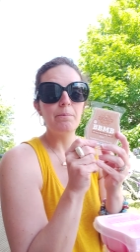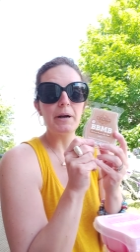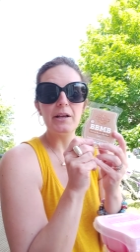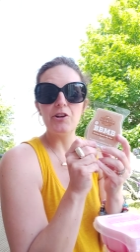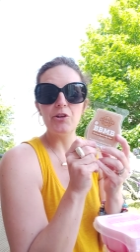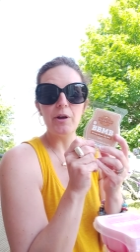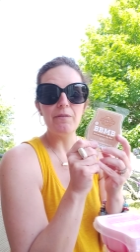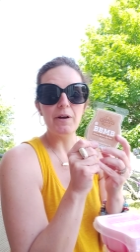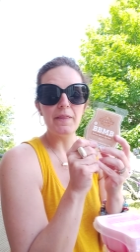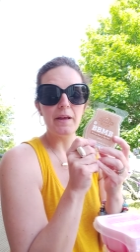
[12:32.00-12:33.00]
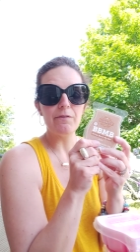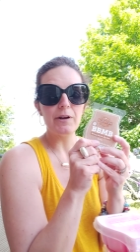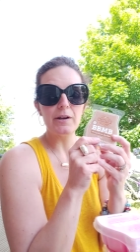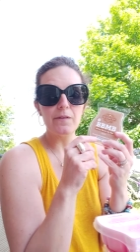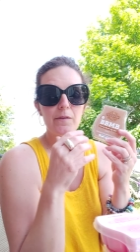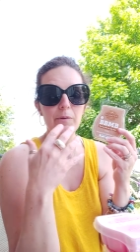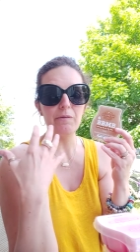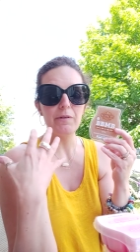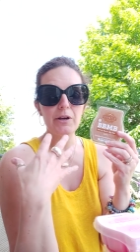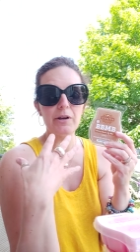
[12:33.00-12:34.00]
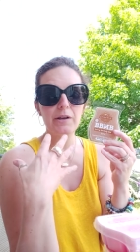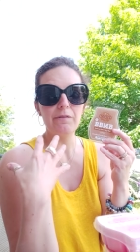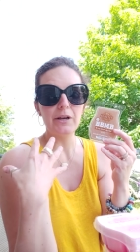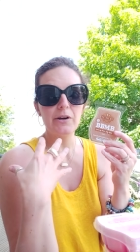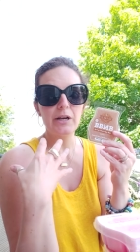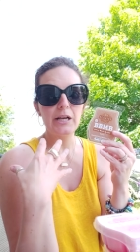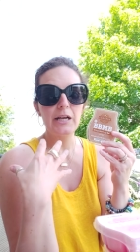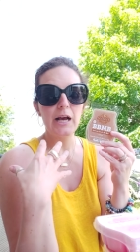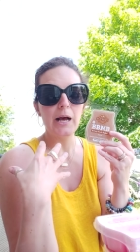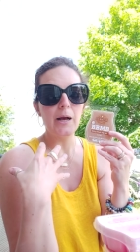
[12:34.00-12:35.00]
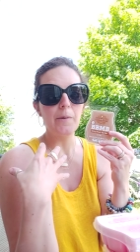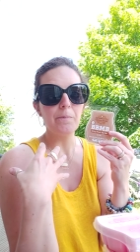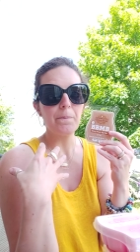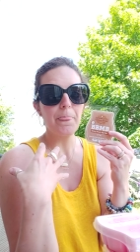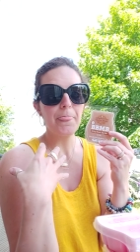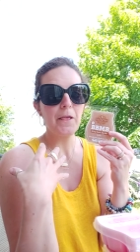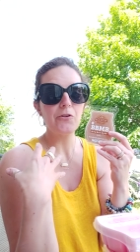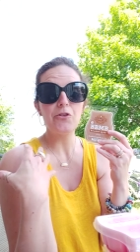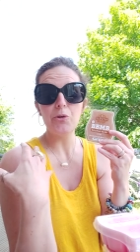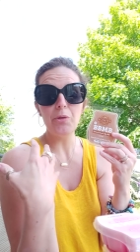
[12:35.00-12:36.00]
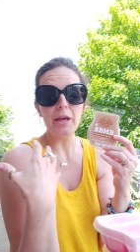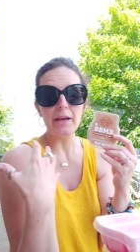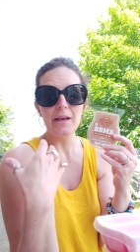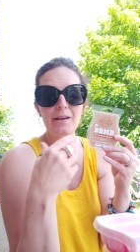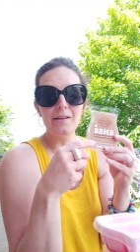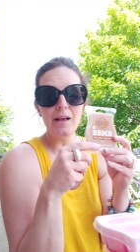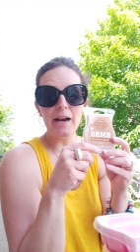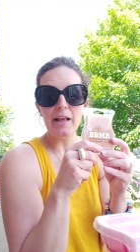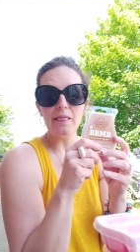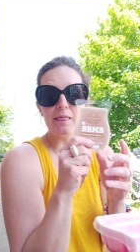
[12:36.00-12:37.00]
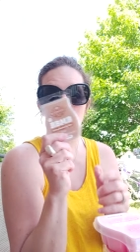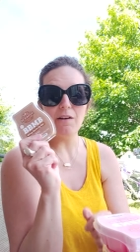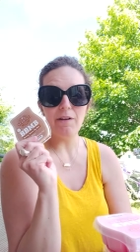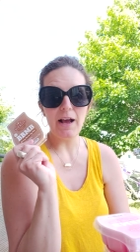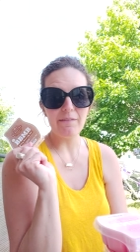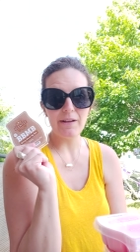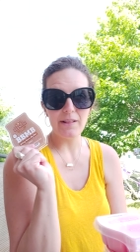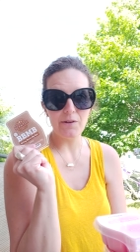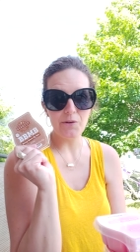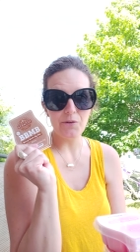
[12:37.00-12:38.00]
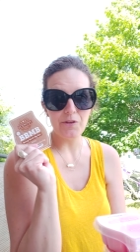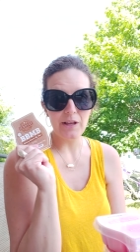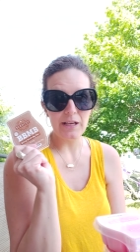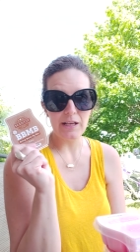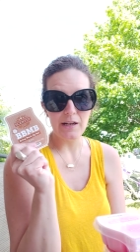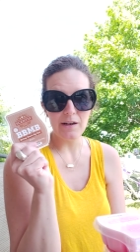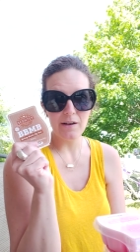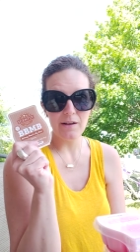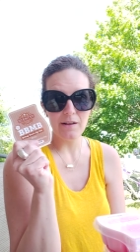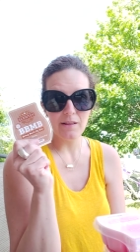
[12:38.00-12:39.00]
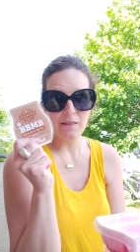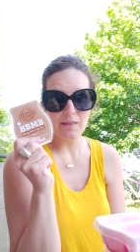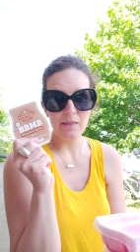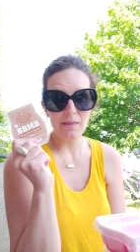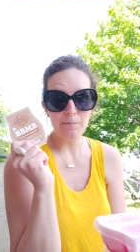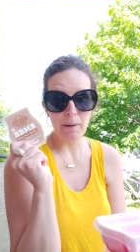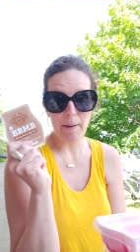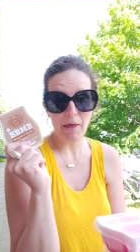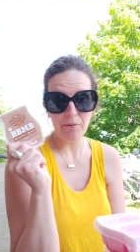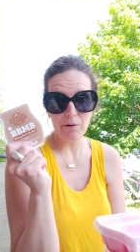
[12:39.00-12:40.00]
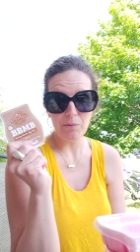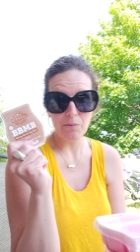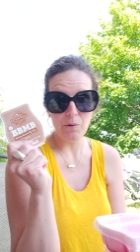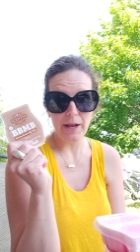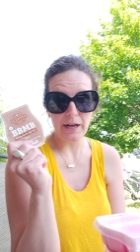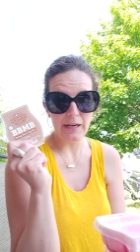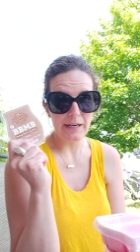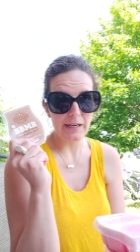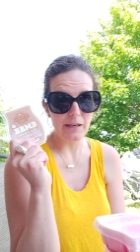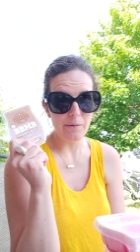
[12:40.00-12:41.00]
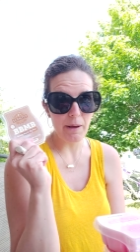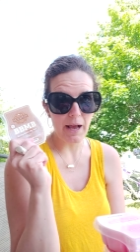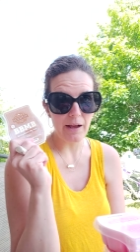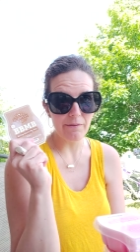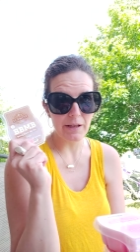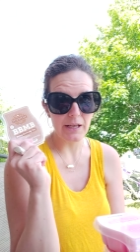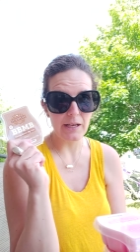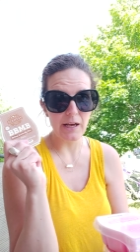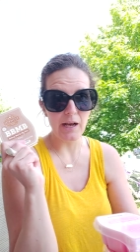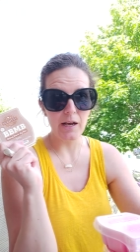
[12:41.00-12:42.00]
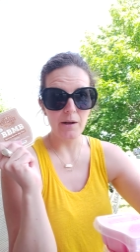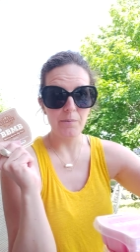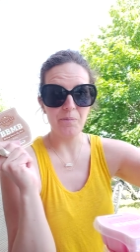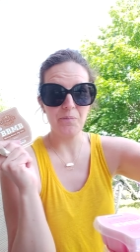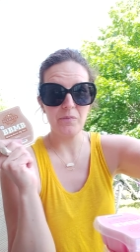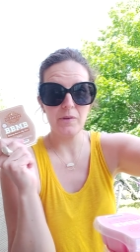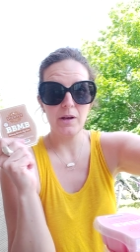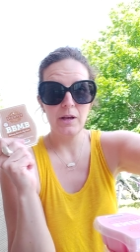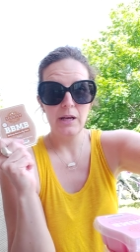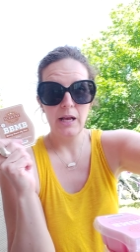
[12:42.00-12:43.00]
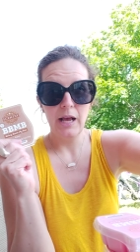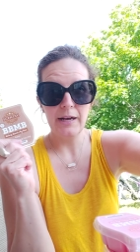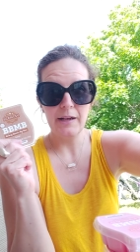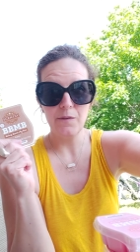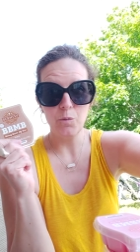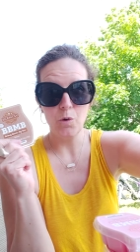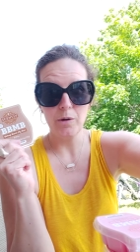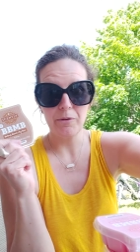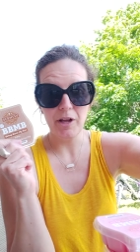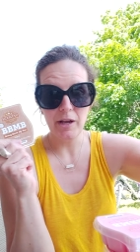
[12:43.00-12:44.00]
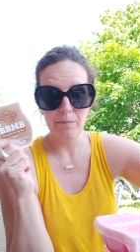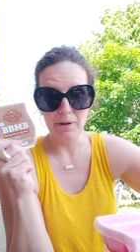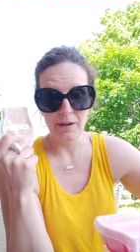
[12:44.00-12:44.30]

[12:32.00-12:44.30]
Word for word: but I do. I find that fragrance to be very, very um, soothing. And I love having those in my bathroom when I am having um, a nice warm tub.